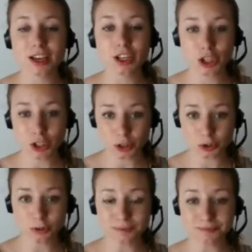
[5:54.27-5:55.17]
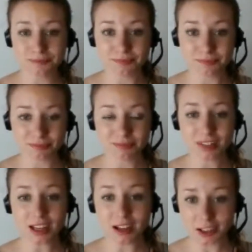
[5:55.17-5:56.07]
you
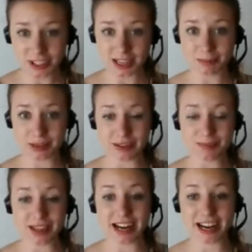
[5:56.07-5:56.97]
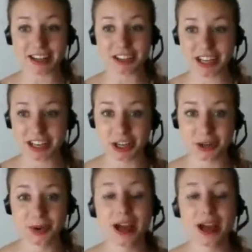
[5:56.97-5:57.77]
understand me and I understand you,